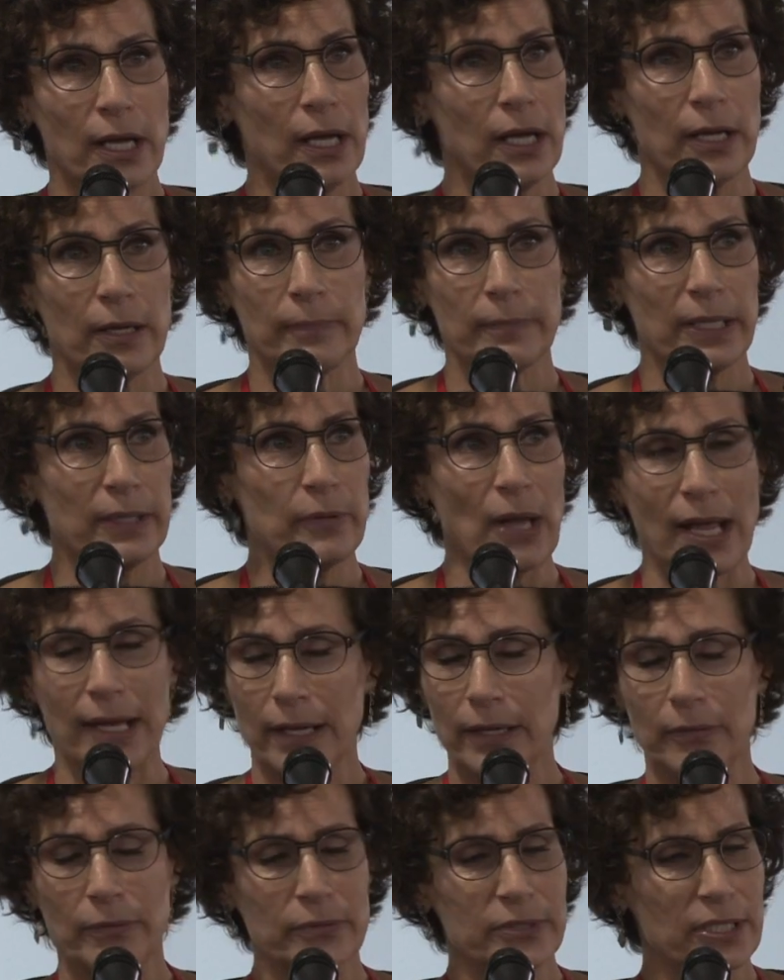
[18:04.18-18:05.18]
Um, it,
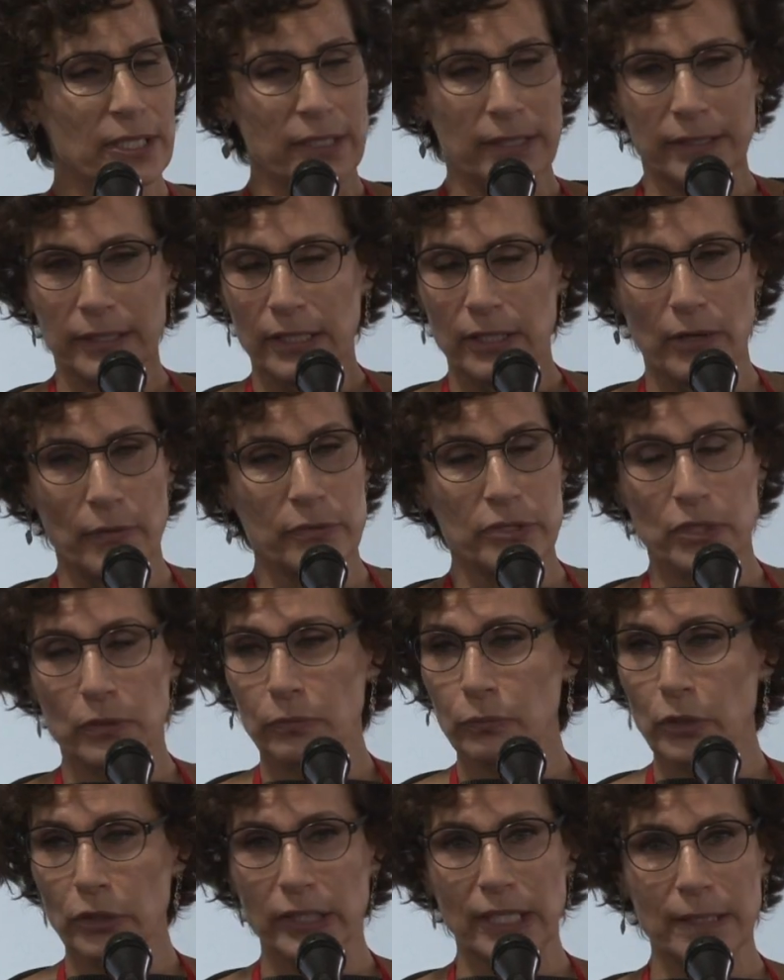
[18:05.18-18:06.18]
it was a, you know, it was a
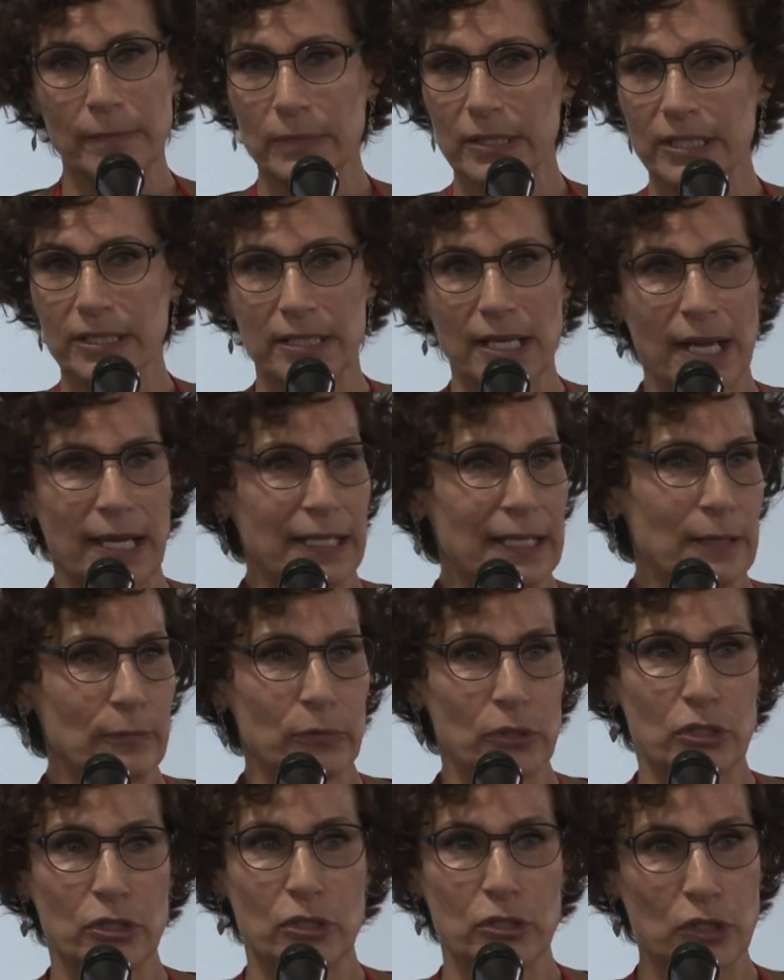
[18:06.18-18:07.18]
rookie mistake. It
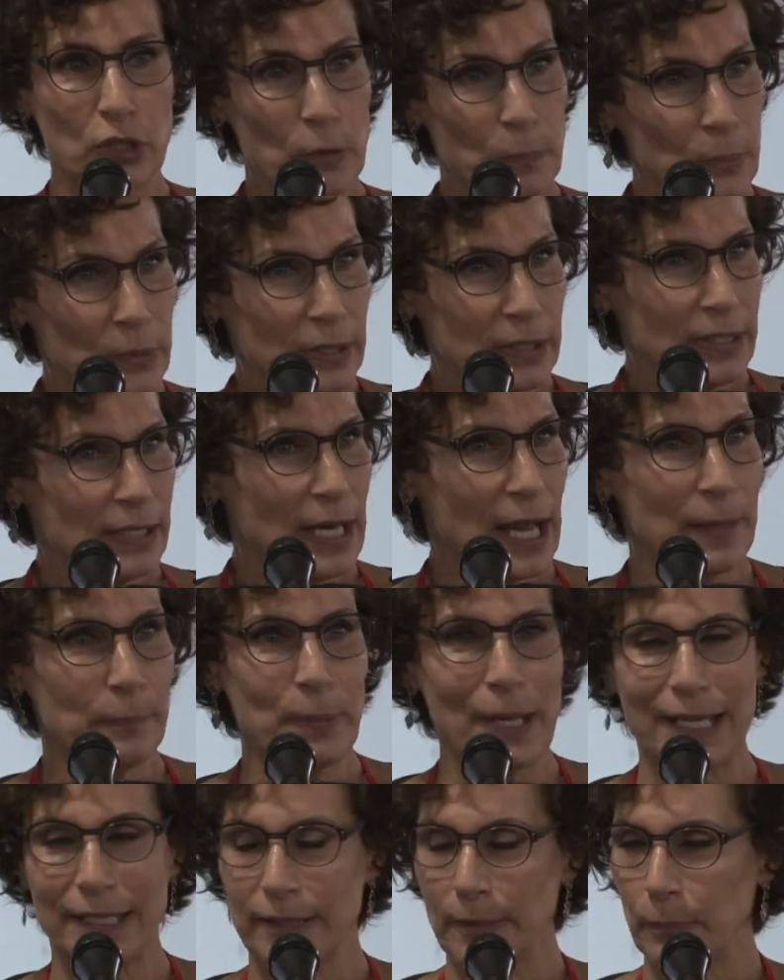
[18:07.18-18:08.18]
was stupid, and I
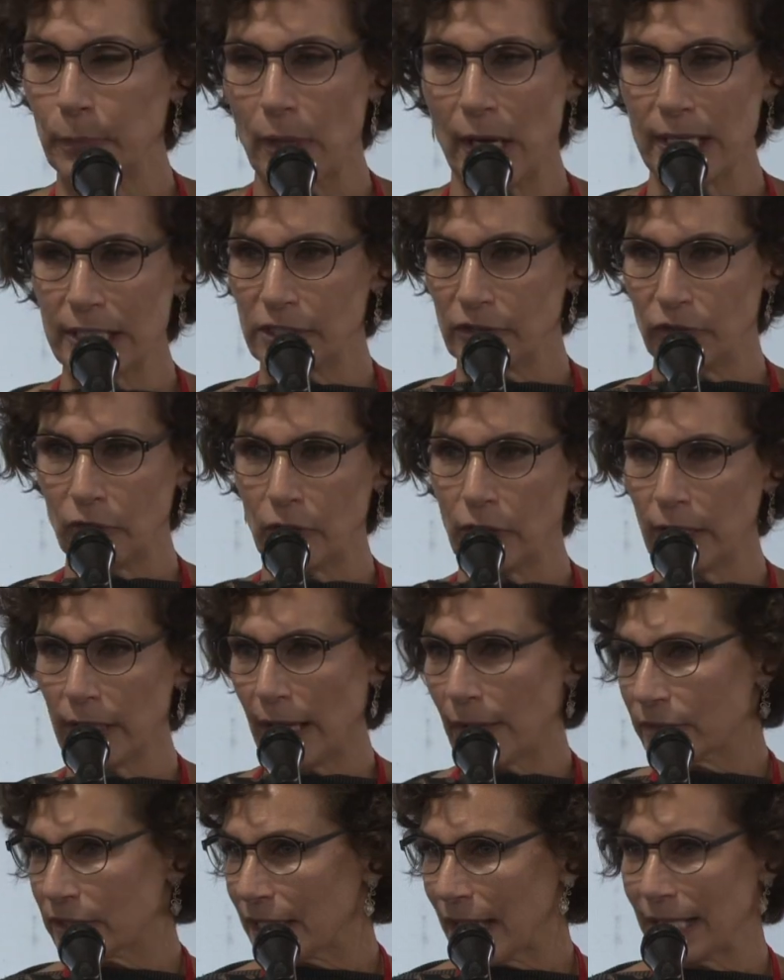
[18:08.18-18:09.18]
paid the price for it.
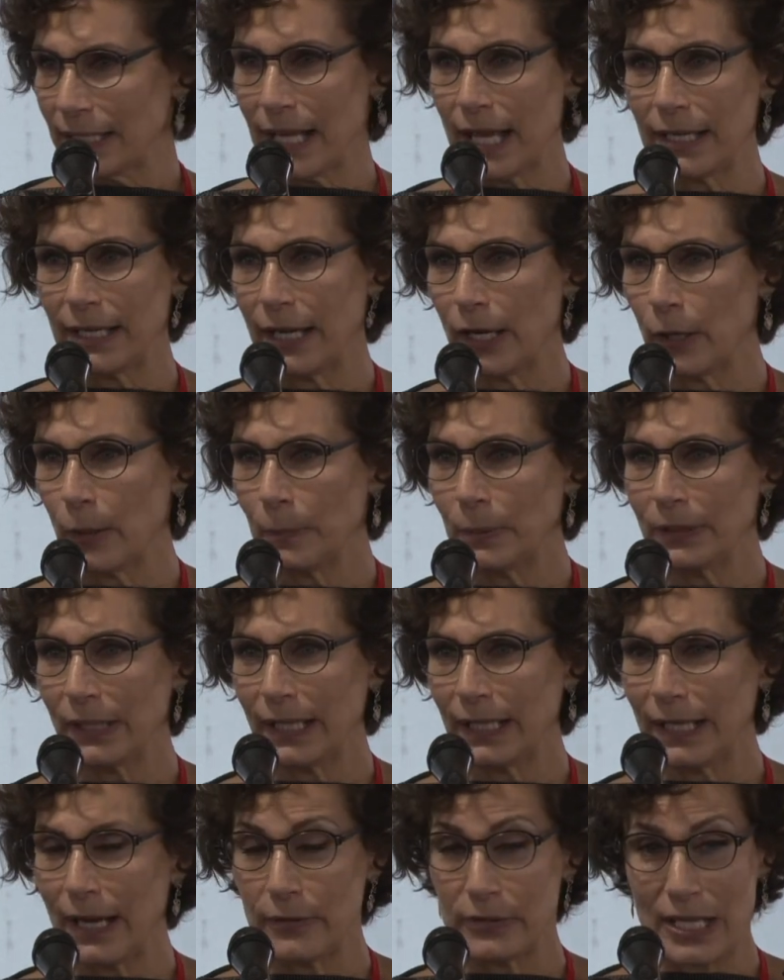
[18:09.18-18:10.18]
I was getting on an
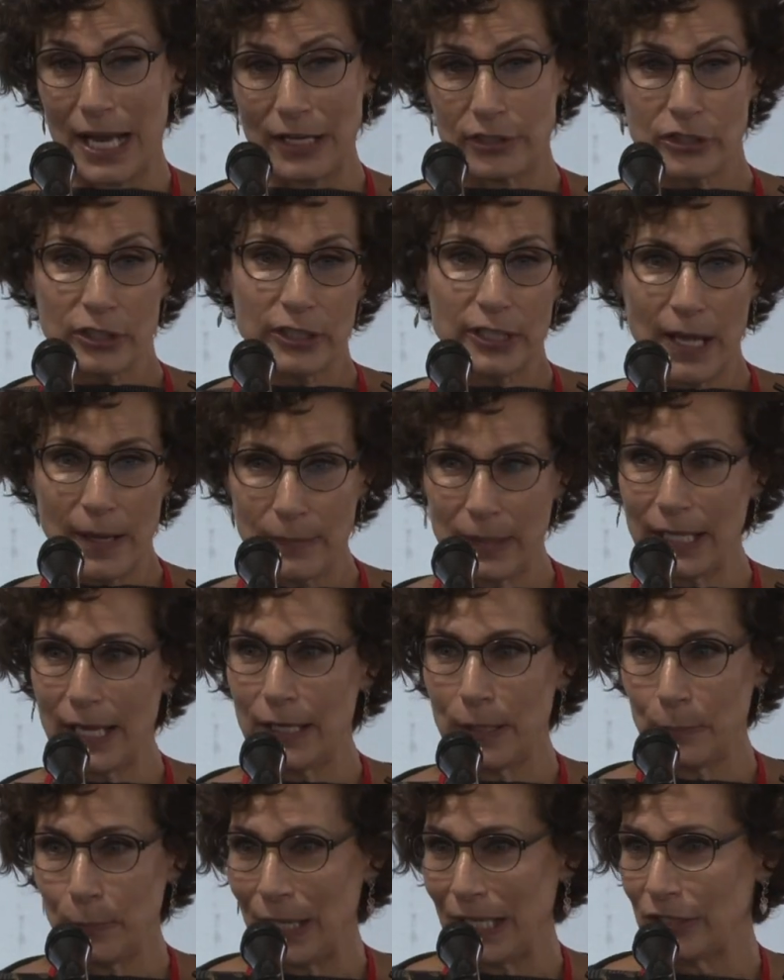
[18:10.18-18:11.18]
airplane. I was actually coming
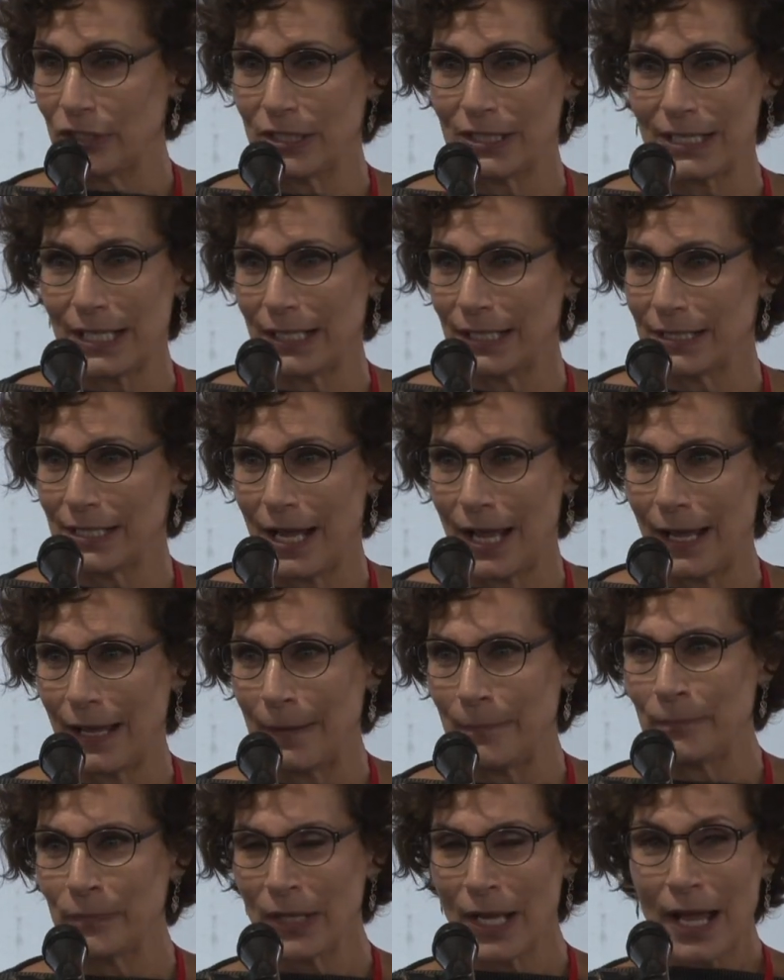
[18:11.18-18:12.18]
out of patients at a time.